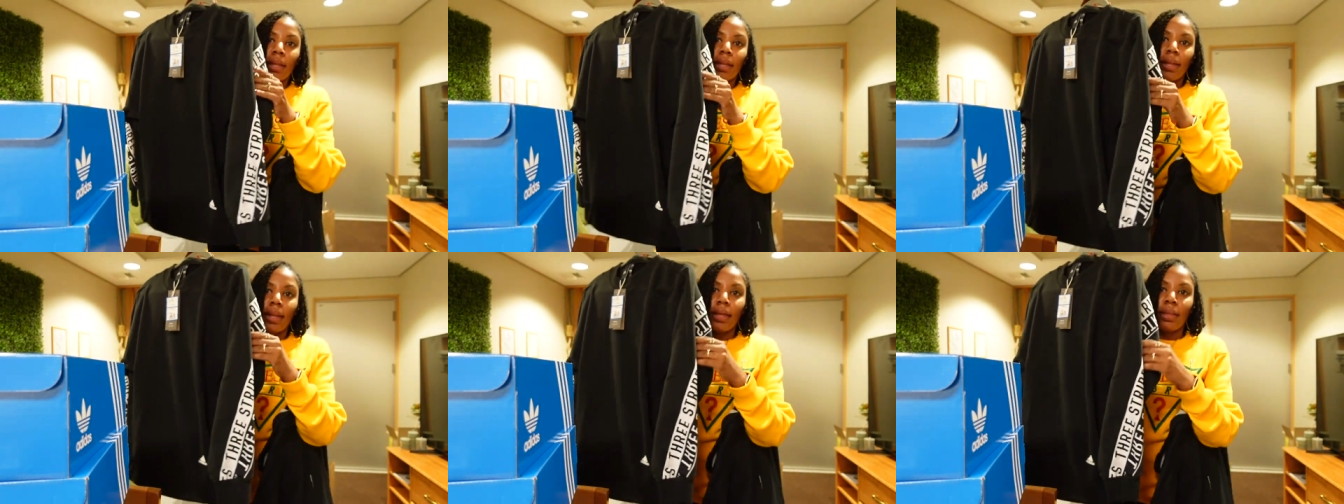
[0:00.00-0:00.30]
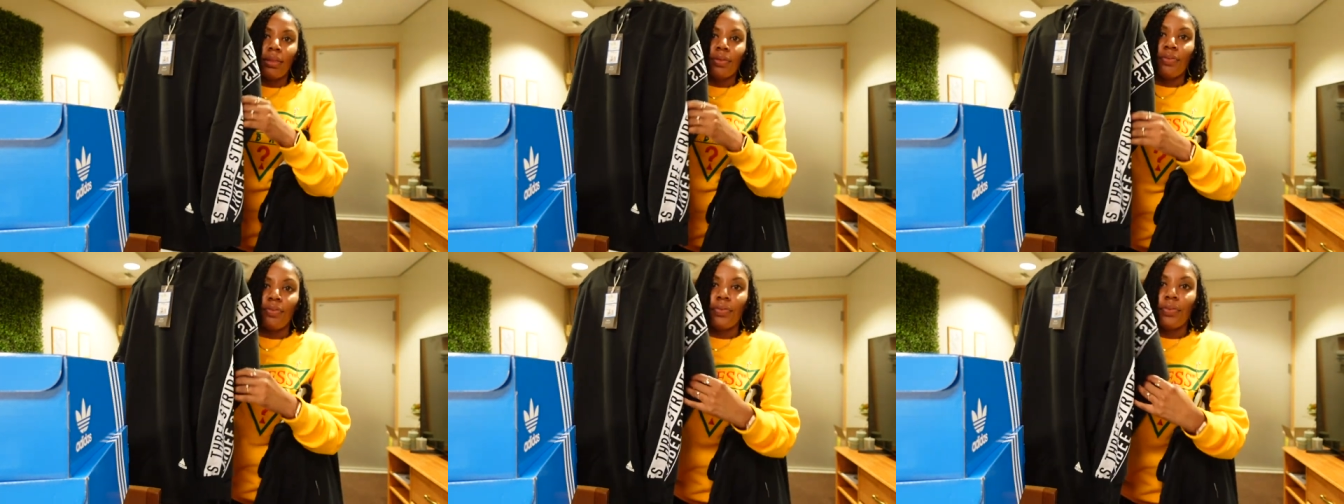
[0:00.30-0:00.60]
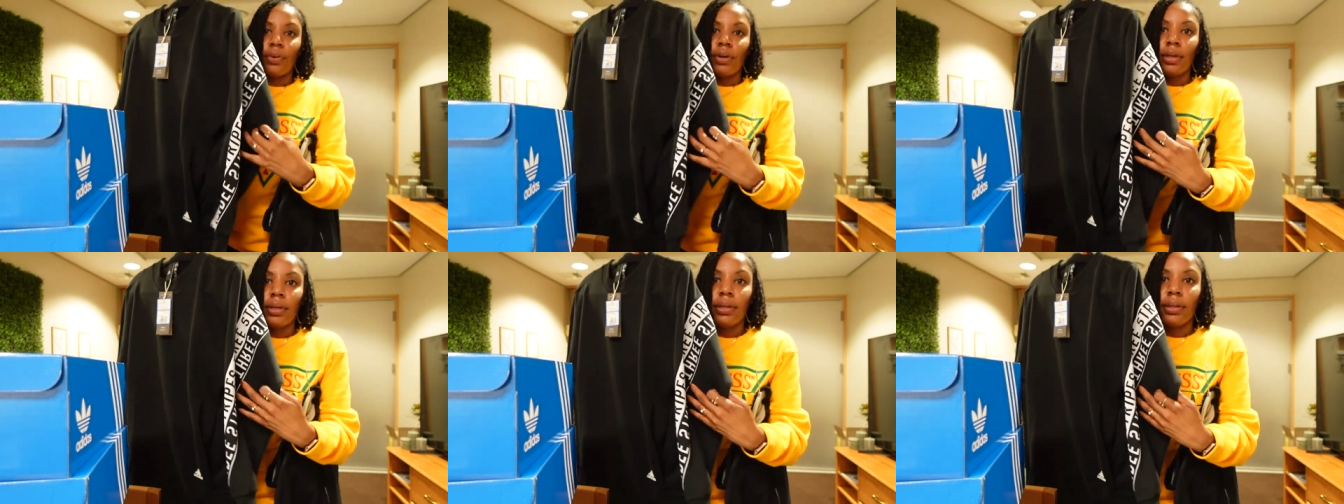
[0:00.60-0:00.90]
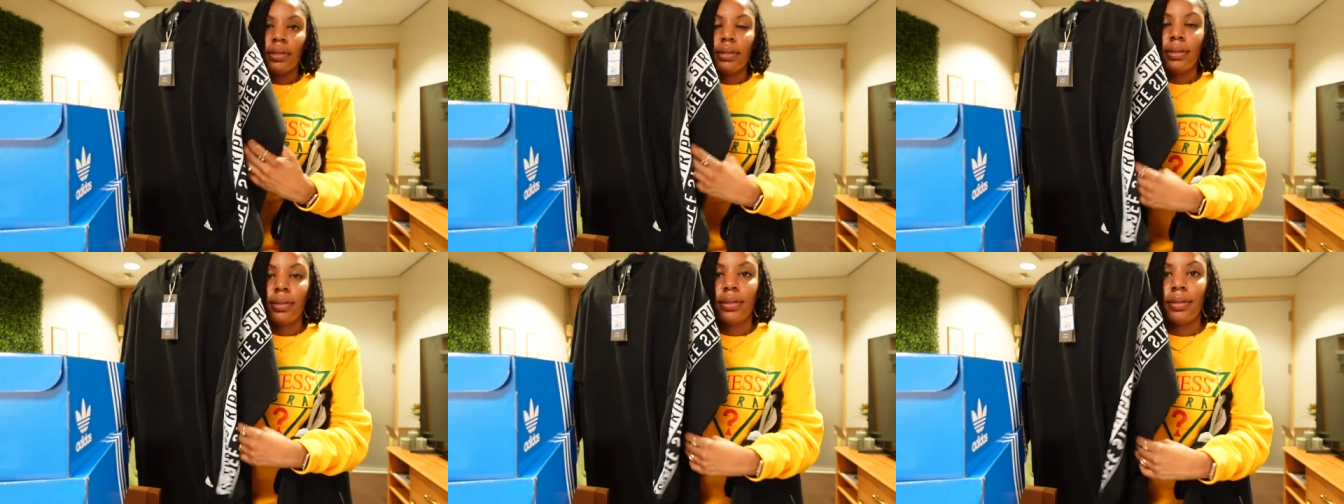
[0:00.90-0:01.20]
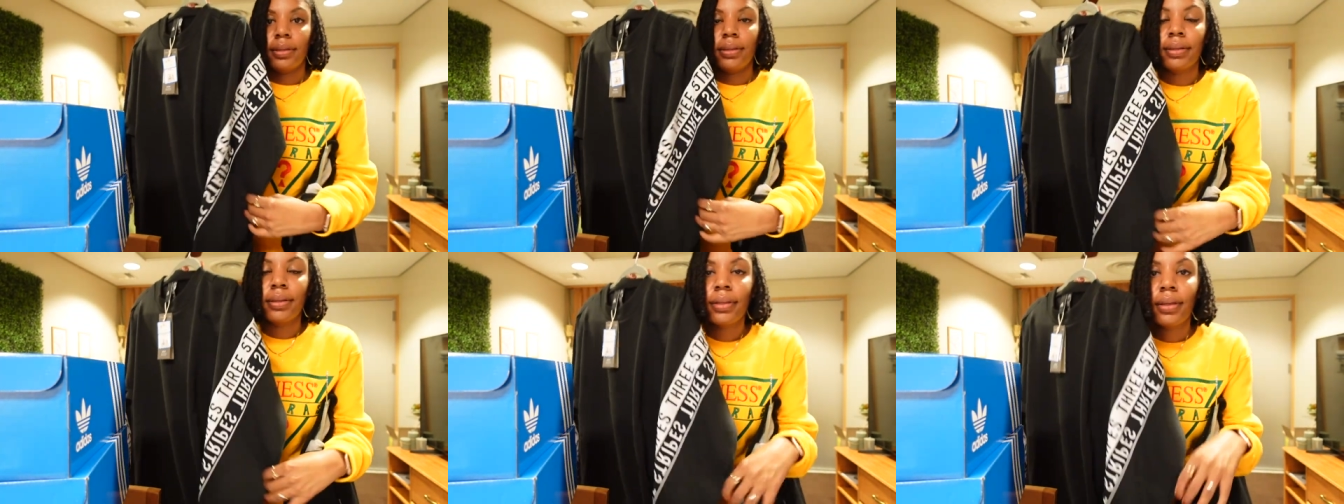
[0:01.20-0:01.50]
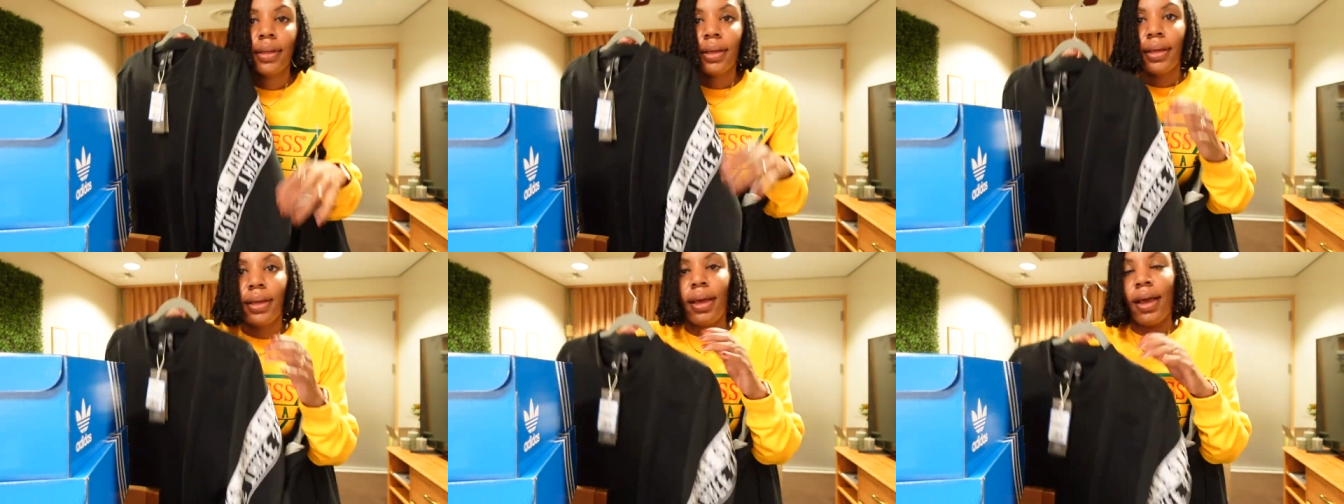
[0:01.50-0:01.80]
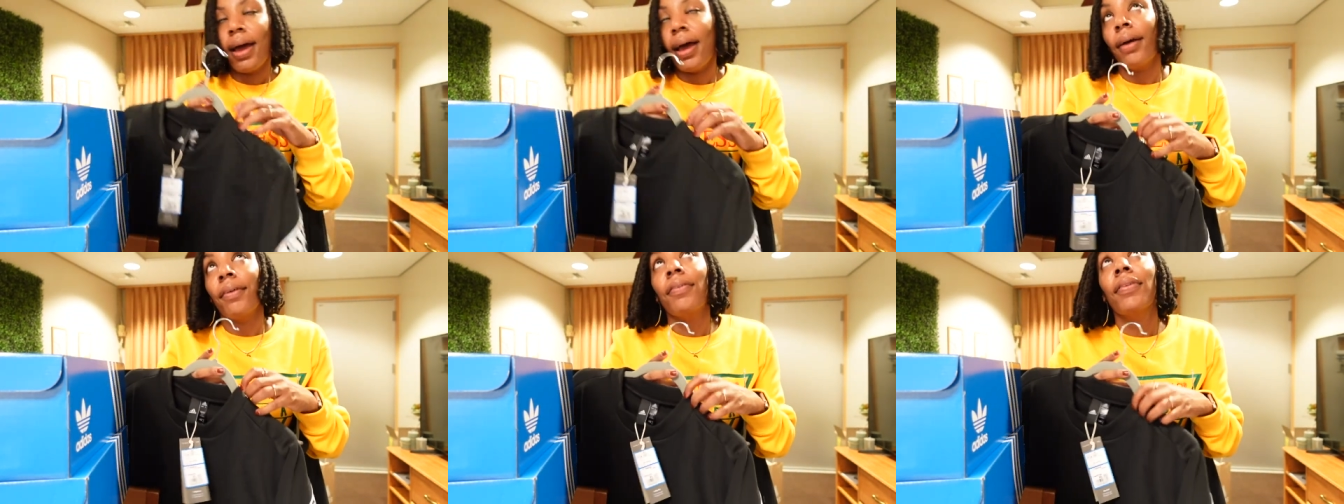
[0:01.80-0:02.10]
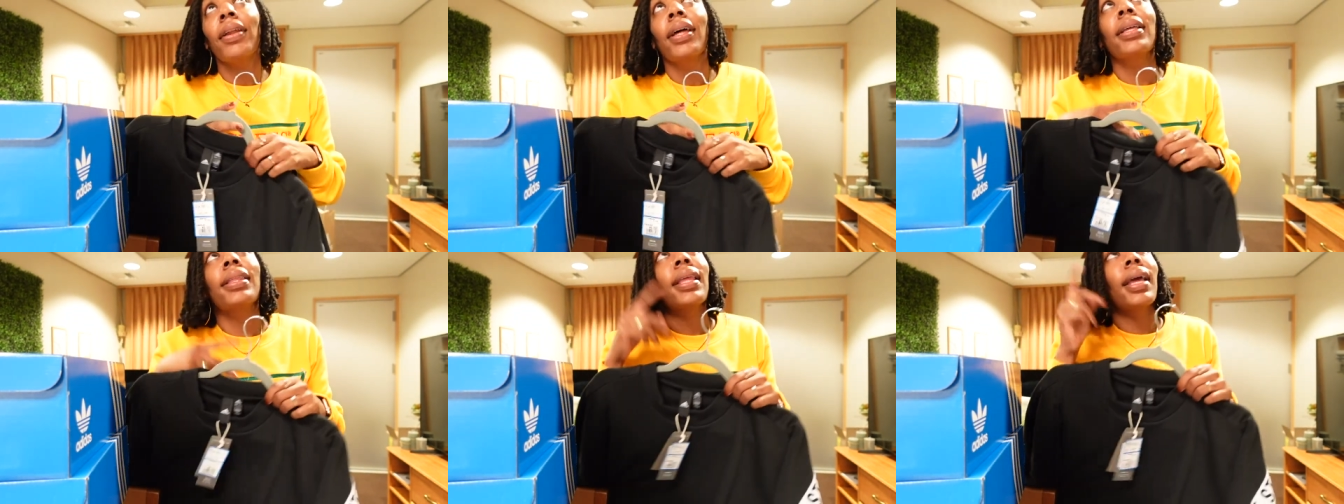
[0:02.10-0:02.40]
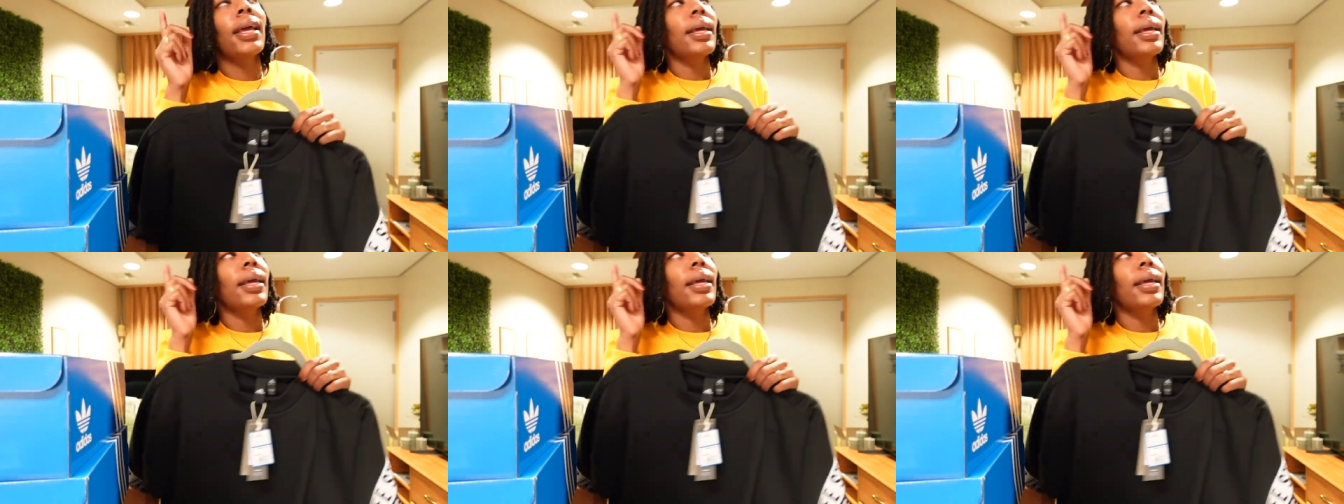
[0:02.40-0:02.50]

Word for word: like the front, I feel like the